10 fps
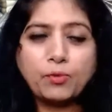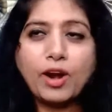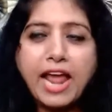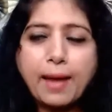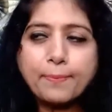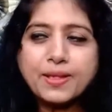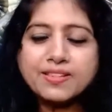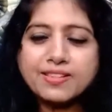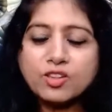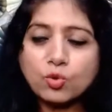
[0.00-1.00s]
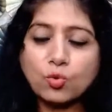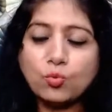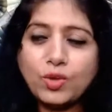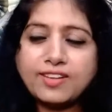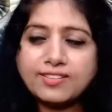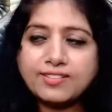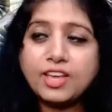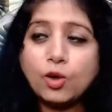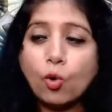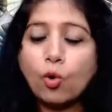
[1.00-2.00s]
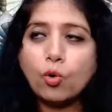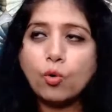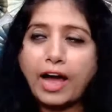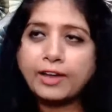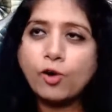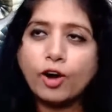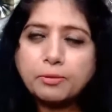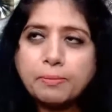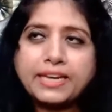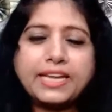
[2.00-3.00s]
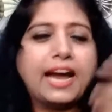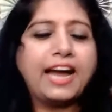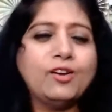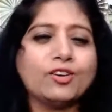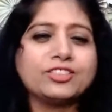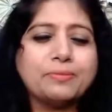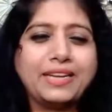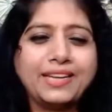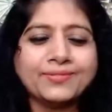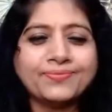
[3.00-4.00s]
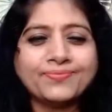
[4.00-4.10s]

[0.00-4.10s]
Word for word: But what happens is we just see, oh, I got money, I lost money.